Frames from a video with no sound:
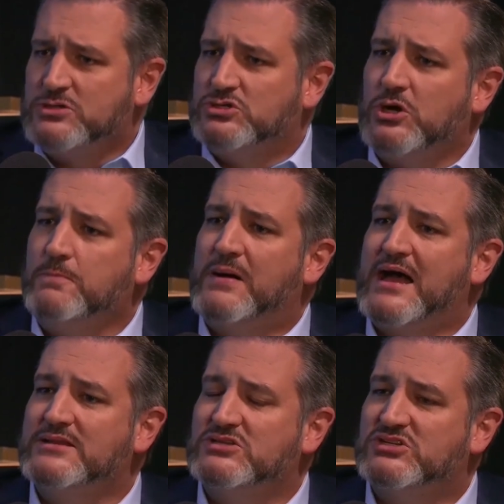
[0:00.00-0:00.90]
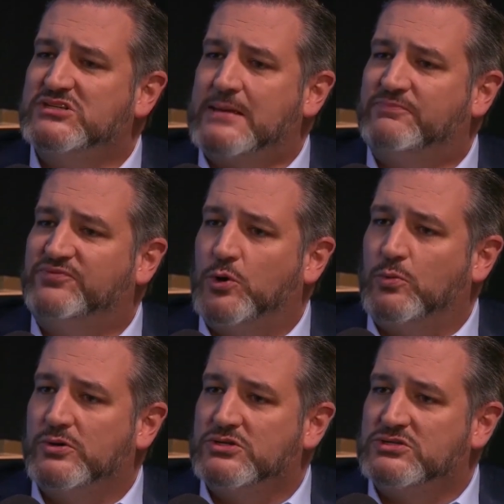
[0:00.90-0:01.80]
Joe Biden stepped
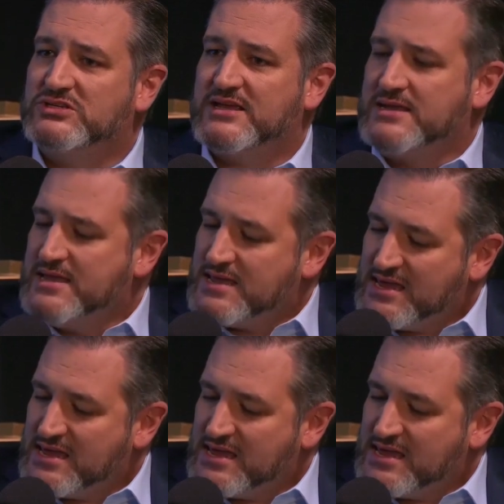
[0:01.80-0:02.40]
forward and said